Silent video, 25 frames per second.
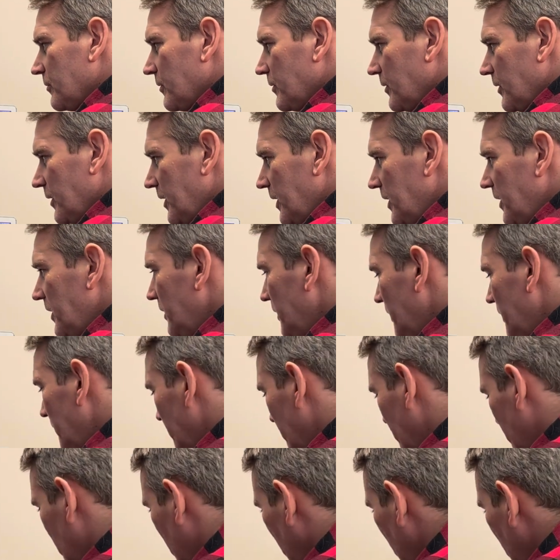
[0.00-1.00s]
it? E.
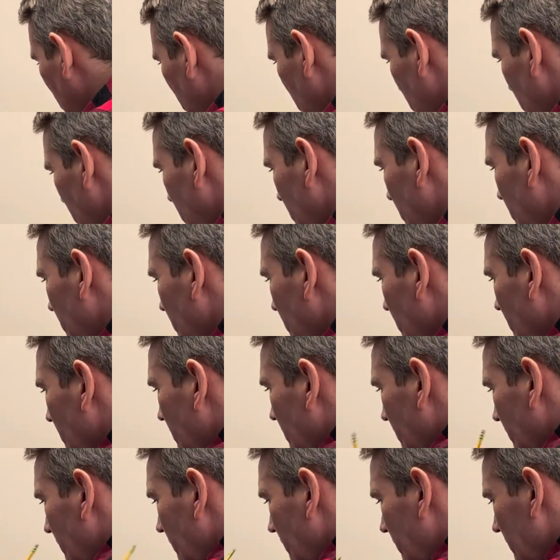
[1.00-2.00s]
Okay,
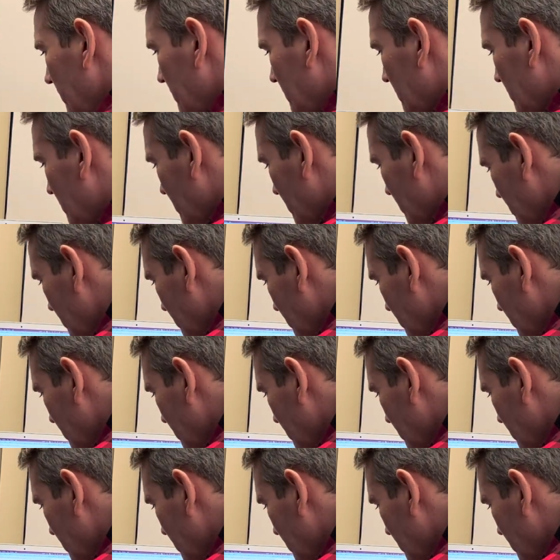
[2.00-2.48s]
nice.